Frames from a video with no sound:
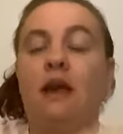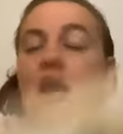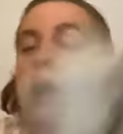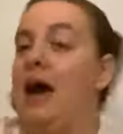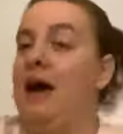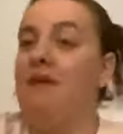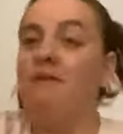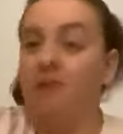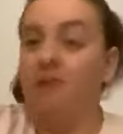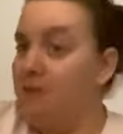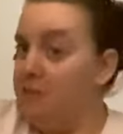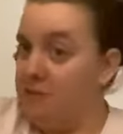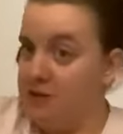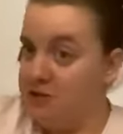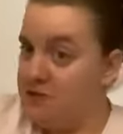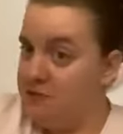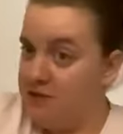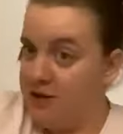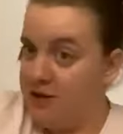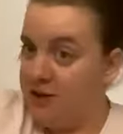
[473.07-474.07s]
I haven't got much
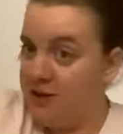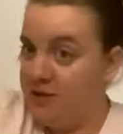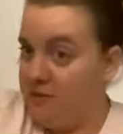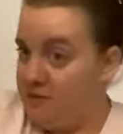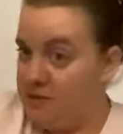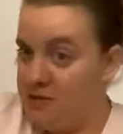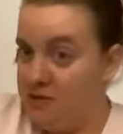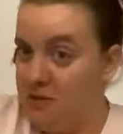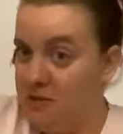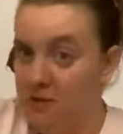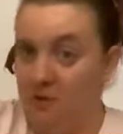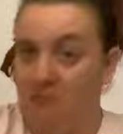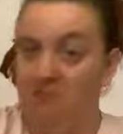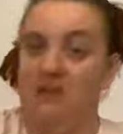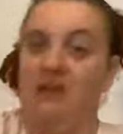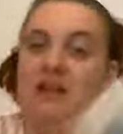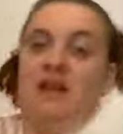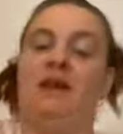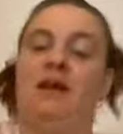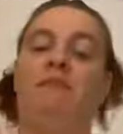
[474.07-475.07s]
of a clue what's going on
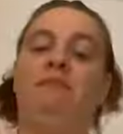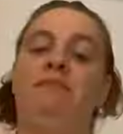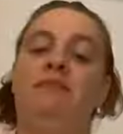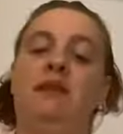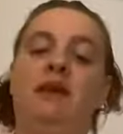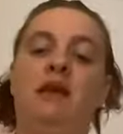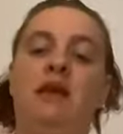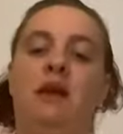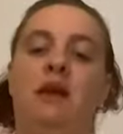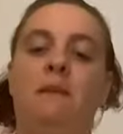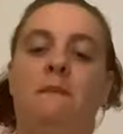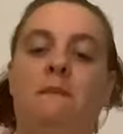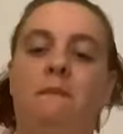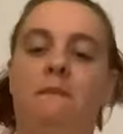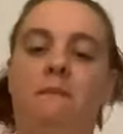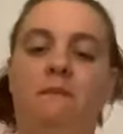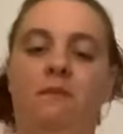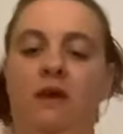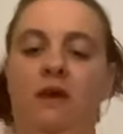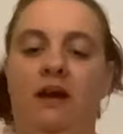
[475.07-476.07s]
right now.
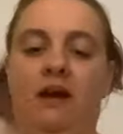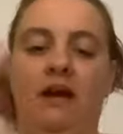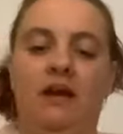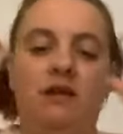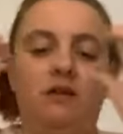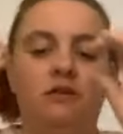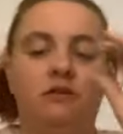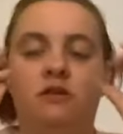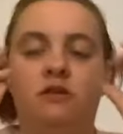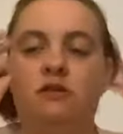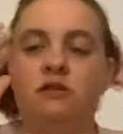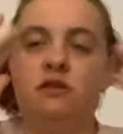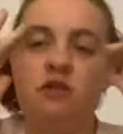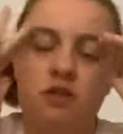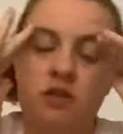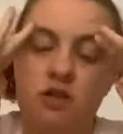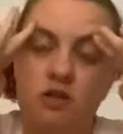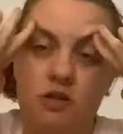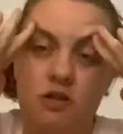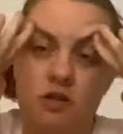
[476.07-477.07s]
We're introduced
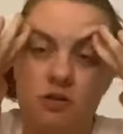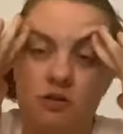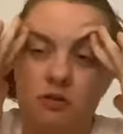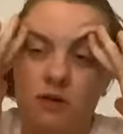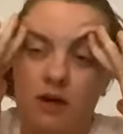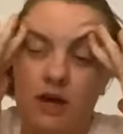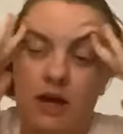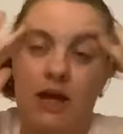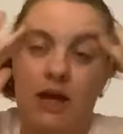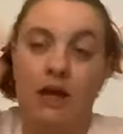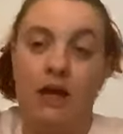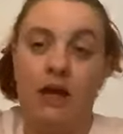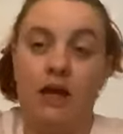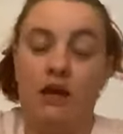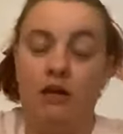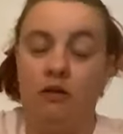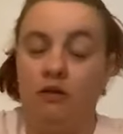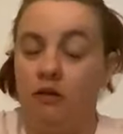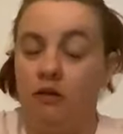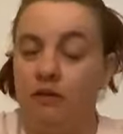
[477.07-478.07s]
to a
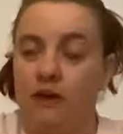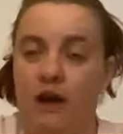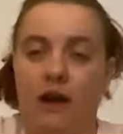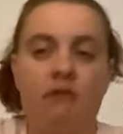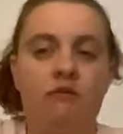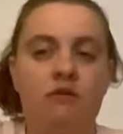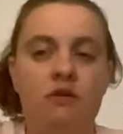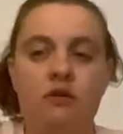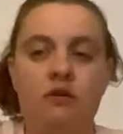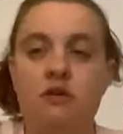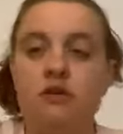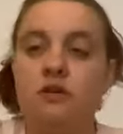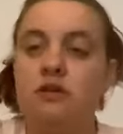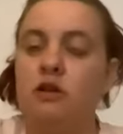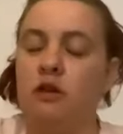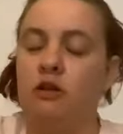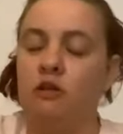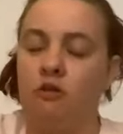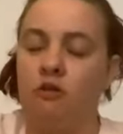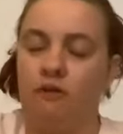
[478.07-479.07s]
lot of characters, a
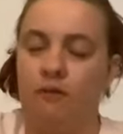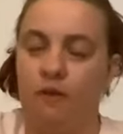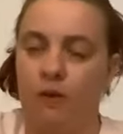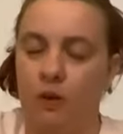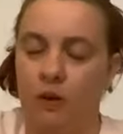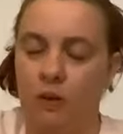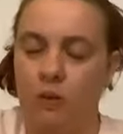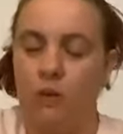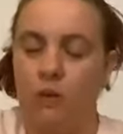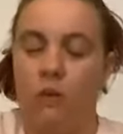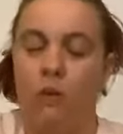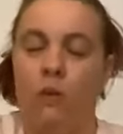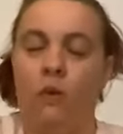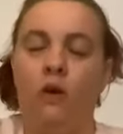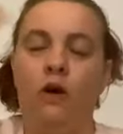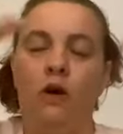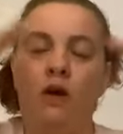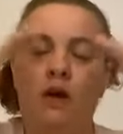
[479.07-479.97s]
lot of lore,